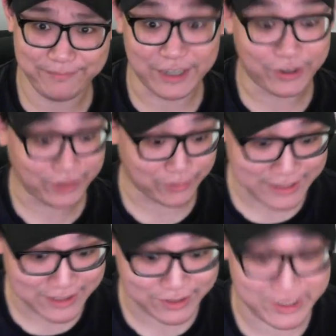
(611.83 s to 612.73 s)
You know, the
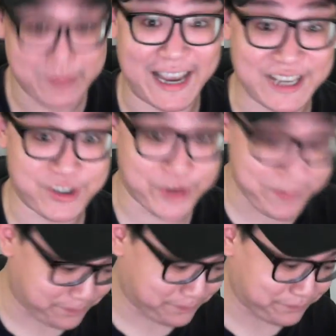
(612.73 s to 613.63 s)
ones you eat with ice cream,
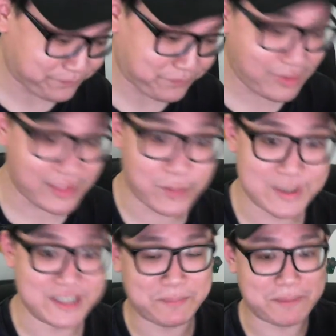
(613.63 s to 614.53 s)
the
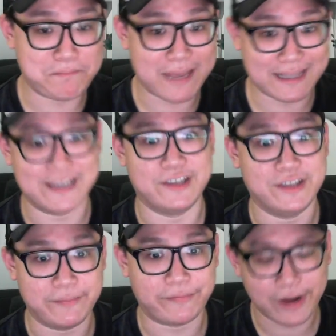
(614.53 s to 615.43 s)
ones you dip in batter and you
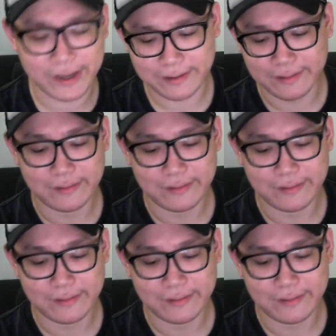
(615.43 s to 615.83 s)
deep fry.